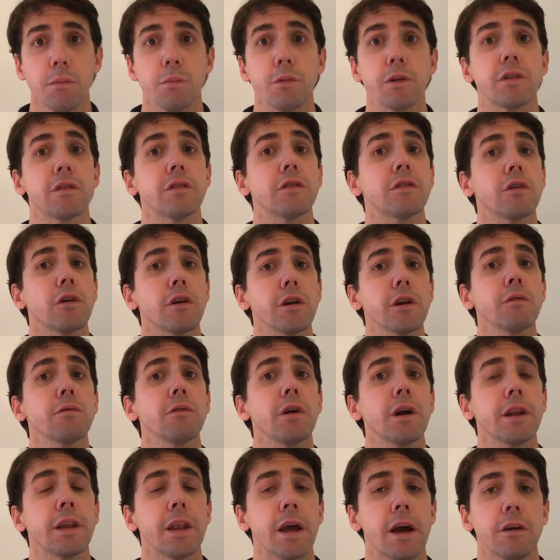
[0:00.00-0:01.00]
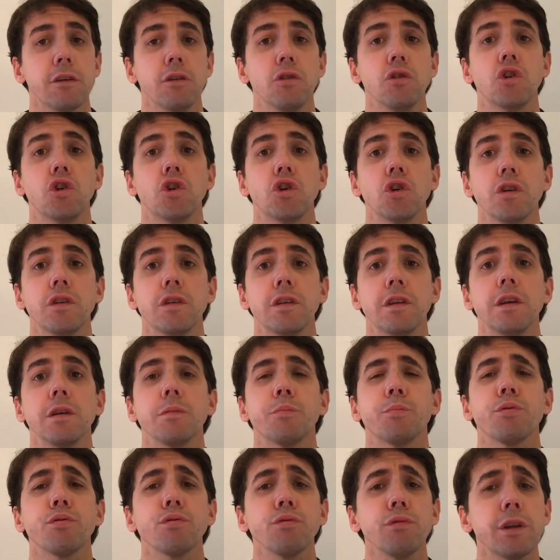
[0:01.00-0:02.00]
But starting right now, you should see
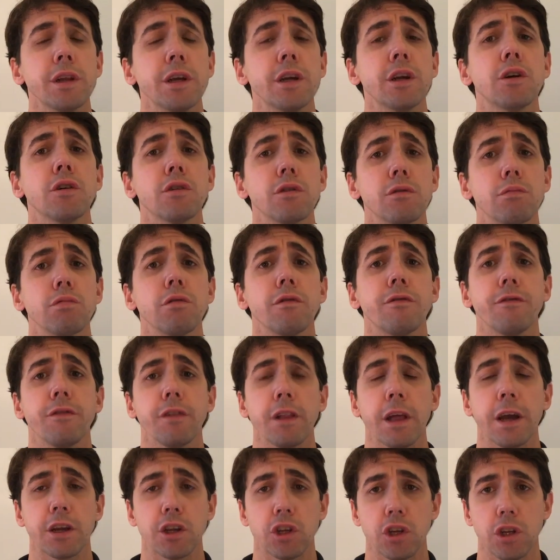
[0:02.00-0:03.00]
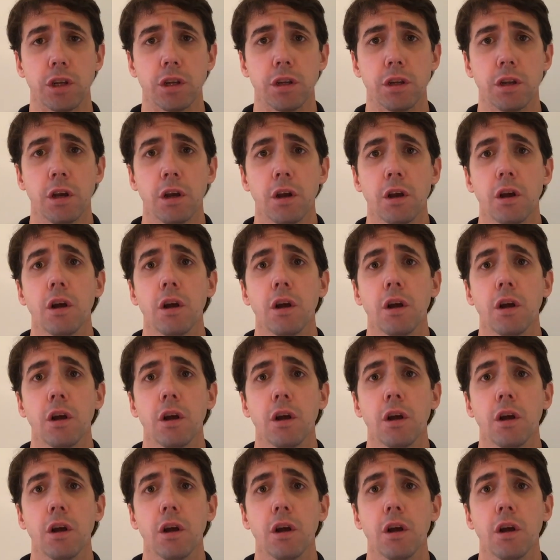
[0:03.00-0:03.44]
a pretty good reflection